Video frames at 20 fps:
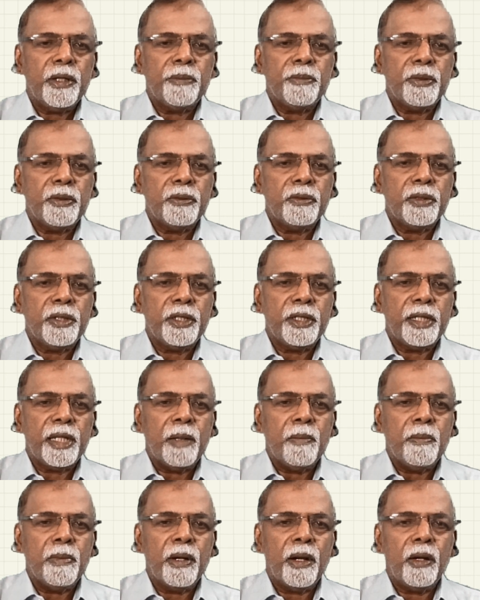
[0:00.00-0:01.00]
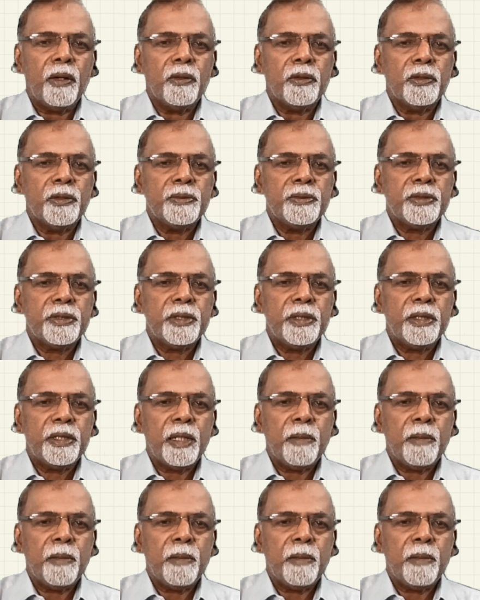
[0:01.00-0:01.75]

come to the temporal lobes.